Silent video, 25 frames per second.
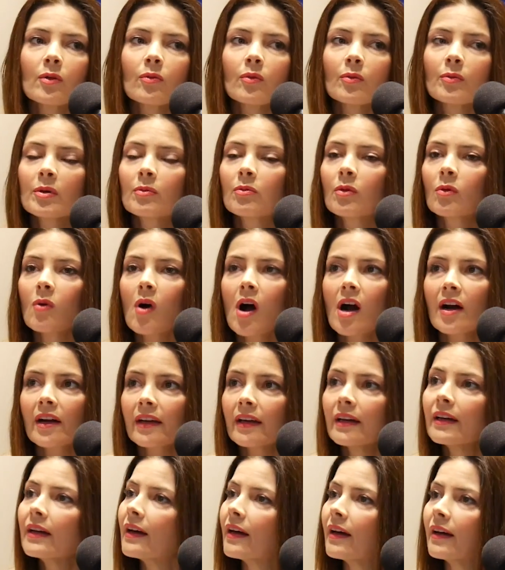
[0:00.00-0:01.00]
And when people
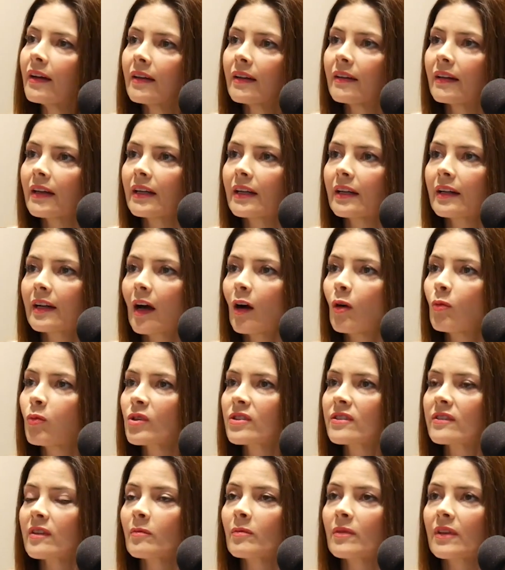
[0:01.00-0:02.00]
walk in and they need help
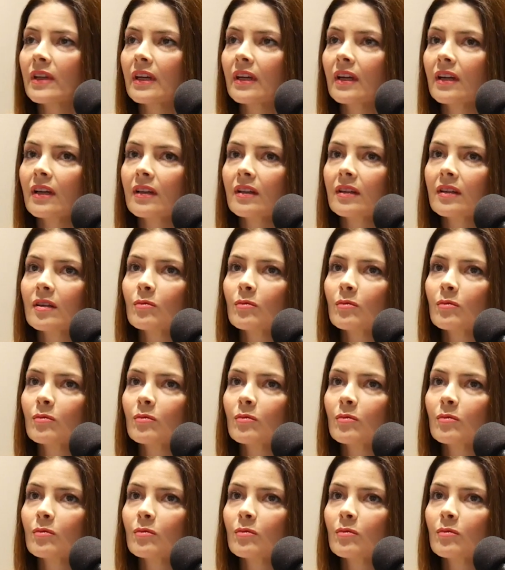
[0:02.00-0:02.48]
with something,